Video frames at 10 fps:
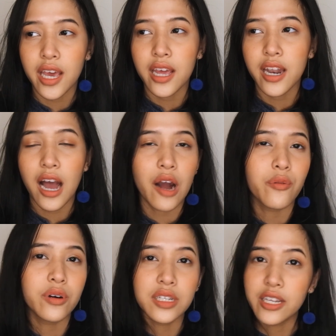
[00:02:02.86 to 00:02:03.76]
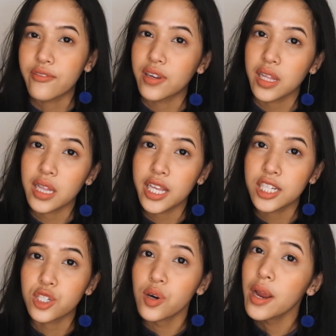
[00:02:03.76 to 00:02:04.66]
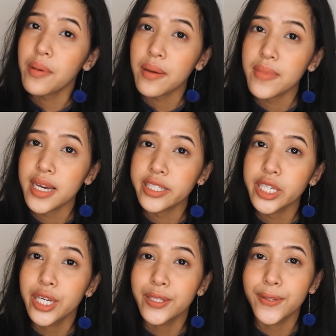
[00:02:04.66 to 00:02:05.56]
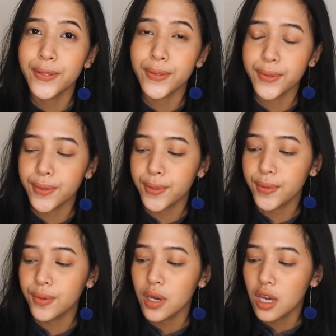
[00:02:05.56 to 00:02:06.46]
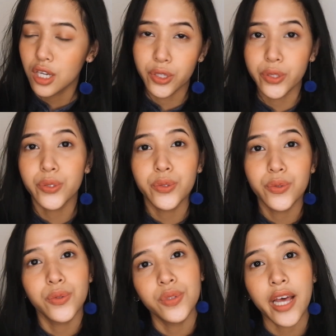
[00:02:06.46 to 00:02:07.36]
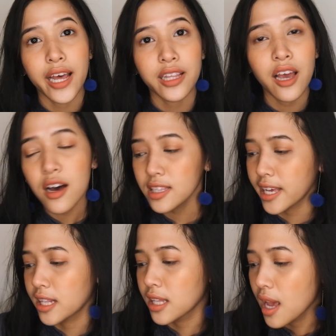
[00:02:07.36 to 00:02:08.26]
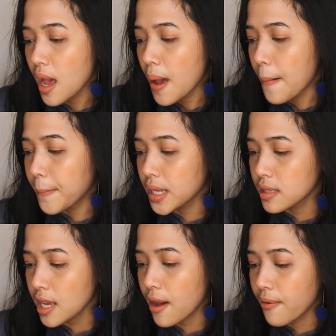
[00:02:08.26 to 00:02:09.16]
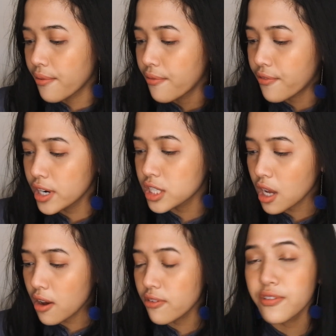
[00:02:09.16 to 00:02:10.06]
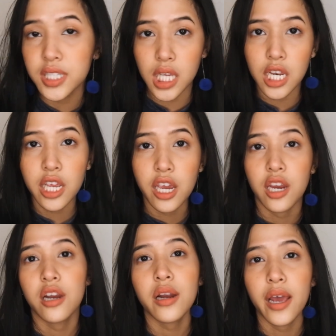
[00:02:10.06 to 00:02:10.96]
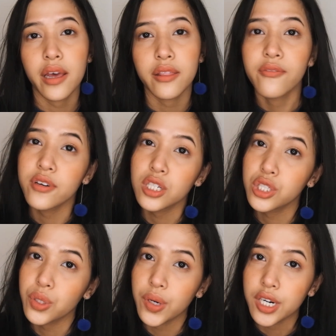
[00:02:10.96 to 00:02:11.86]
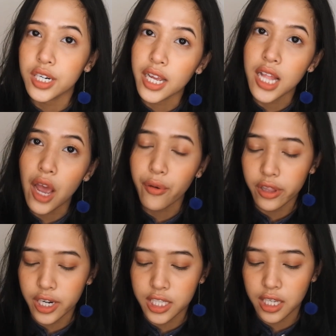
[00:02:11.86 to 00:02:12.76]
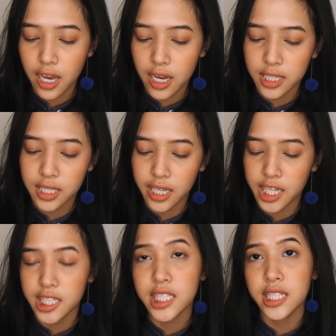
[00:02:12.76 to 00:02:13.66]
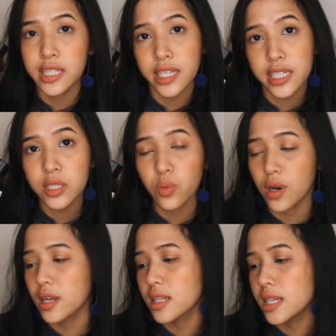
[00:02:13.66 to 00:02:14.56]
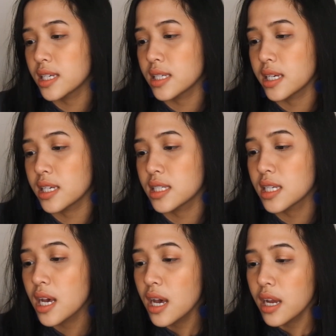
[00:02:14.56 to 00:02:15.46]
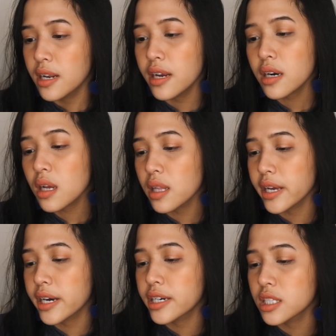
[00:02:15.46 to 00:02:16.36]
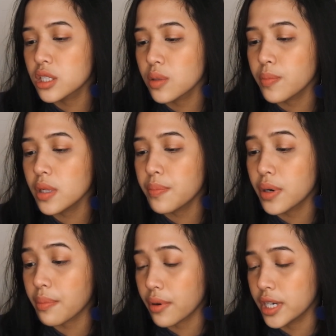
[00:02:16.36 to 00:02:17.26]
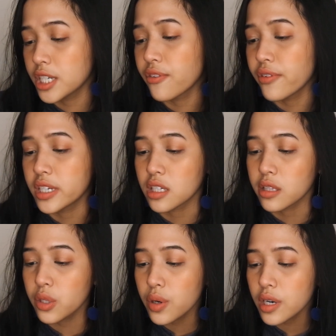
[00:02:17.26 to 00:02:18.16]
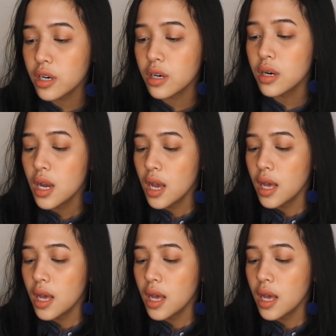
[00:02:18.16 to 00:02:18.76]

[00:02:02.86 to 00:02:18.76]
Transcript: and I would definitely try my best to do that content. But yeah, first off, skincare, and the first toner that I want to discuss is this one. This is Klairs Supple Preparation Facial Toner,